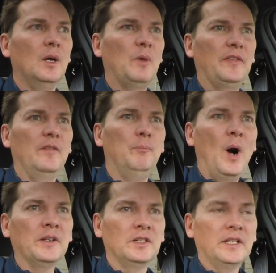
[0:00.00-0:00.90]
But they've
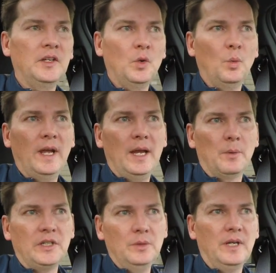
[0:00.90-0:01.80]
bundled it in a way
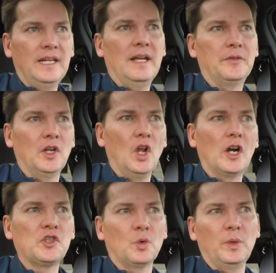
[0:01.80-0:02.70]
where you can get the
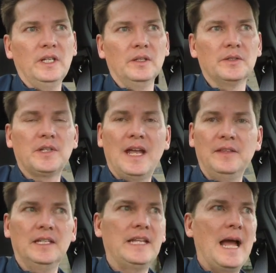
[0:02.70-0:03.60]
larger wheels
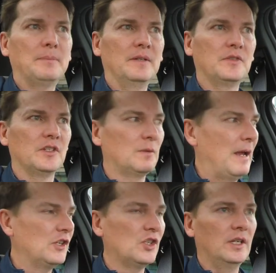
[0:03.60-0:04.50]
and the adaptive
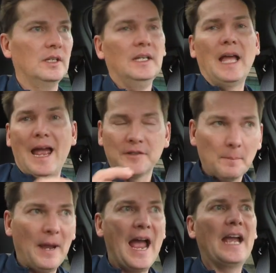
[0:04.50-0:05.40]
suspension as a
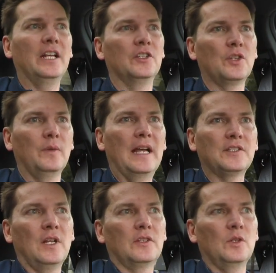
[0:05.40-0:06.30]
package, so
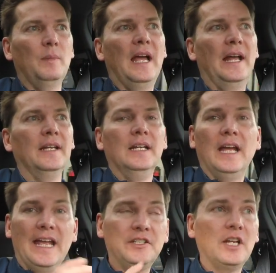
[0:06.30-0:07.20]
that's not too bad.
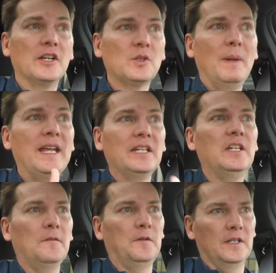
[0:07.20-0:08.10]
It does make a
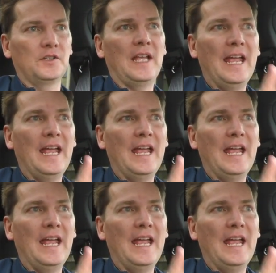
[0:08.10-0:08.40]
difference,